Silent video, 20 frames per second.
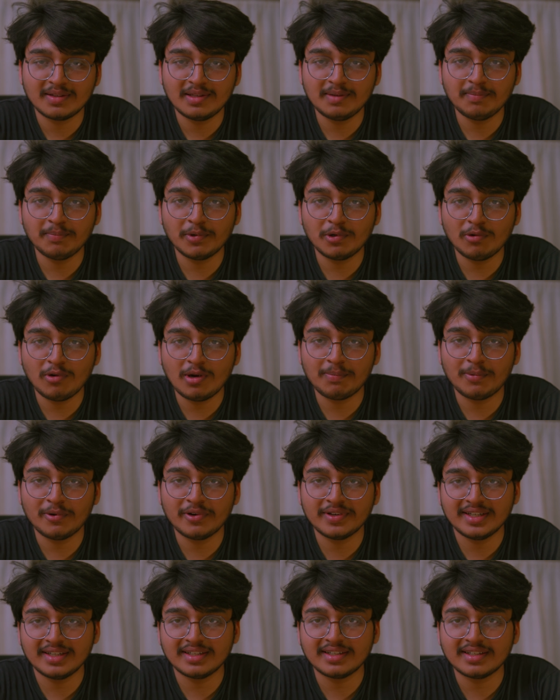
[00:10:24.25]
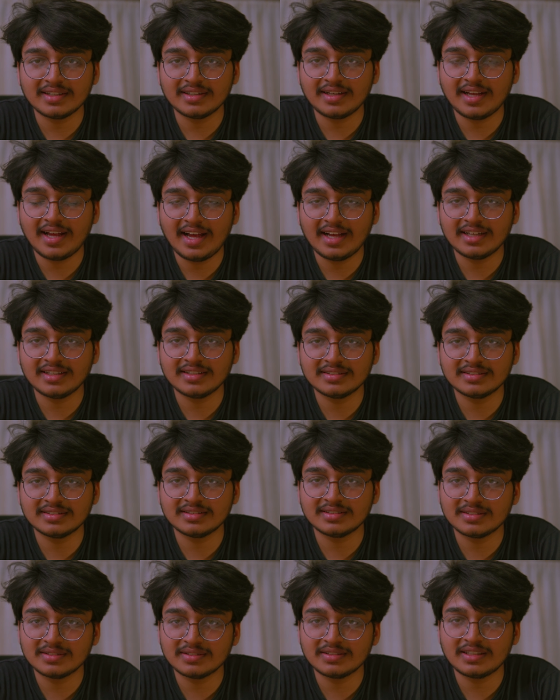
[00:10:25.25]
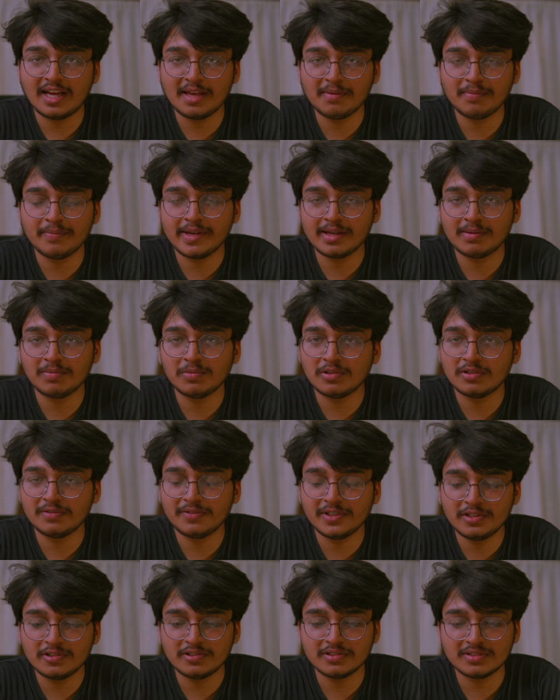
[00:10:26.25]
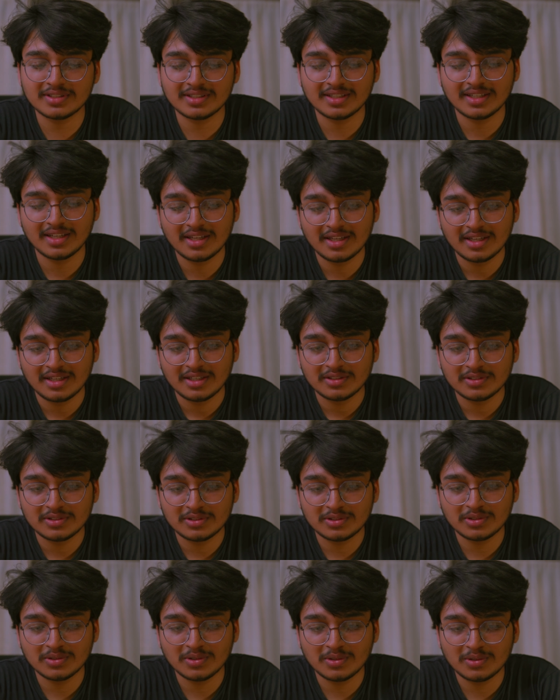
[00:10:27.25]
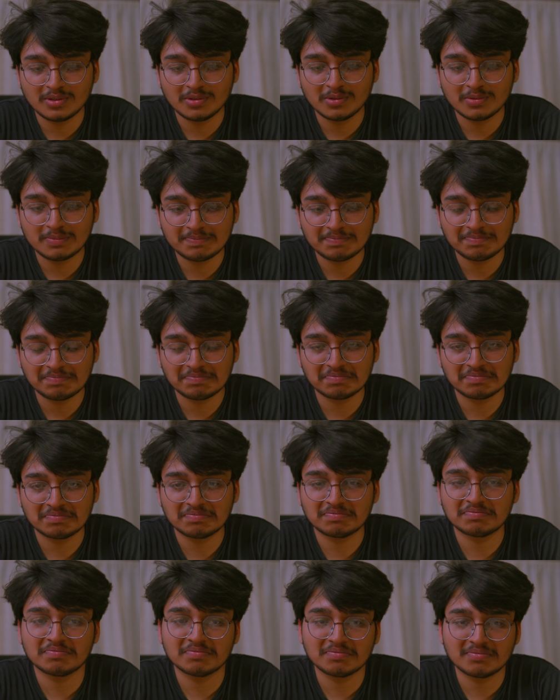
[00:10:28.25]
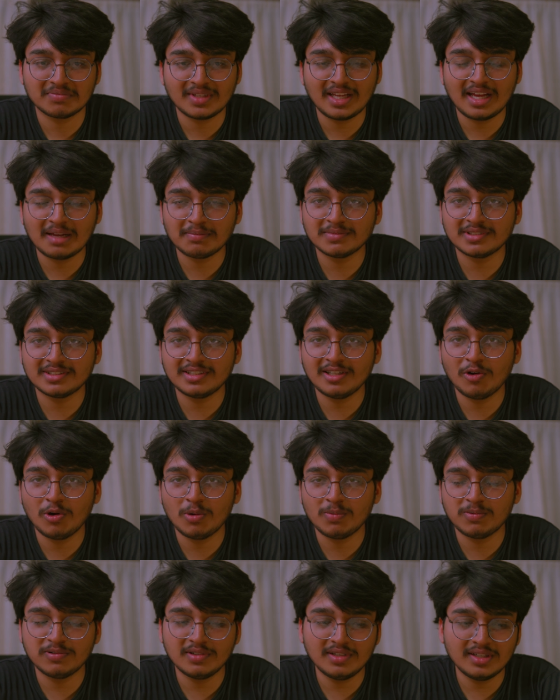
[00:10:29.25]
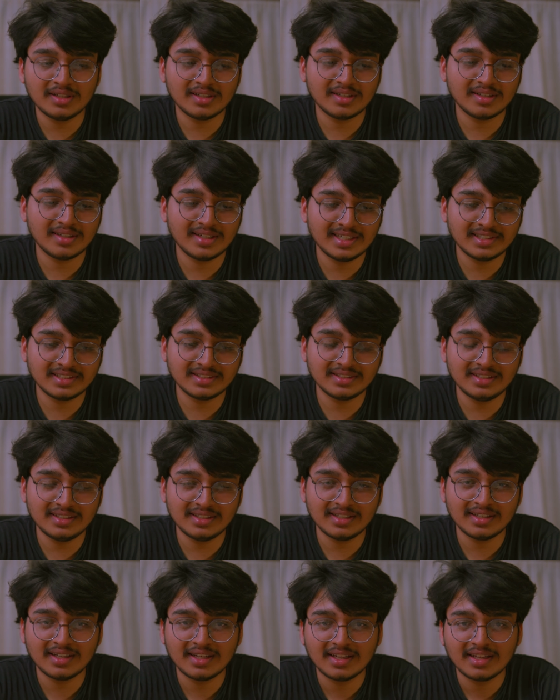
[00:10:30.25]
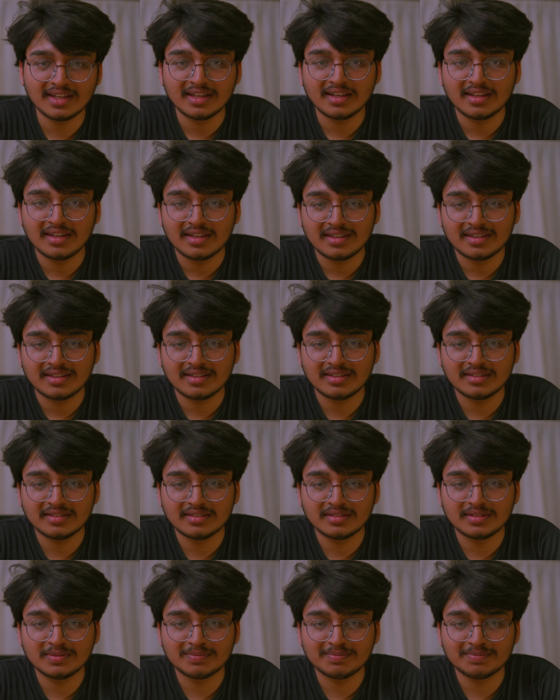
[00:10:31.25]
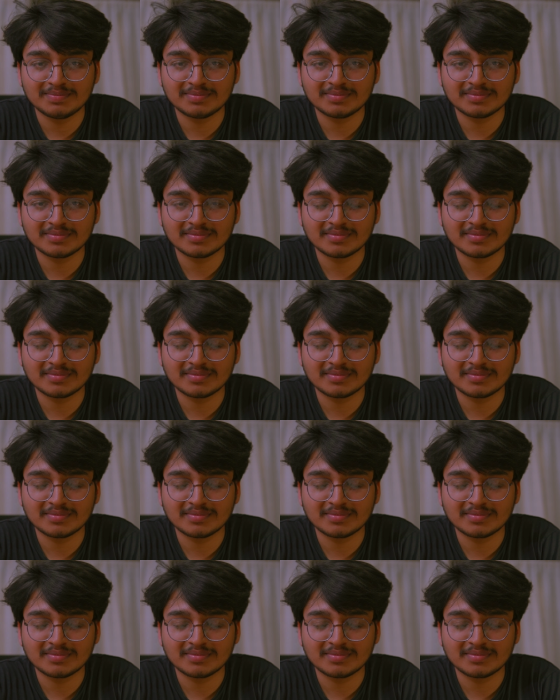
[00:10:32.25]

improve upon it as I make more videos. So I'm still hopeful. Let's see. Um,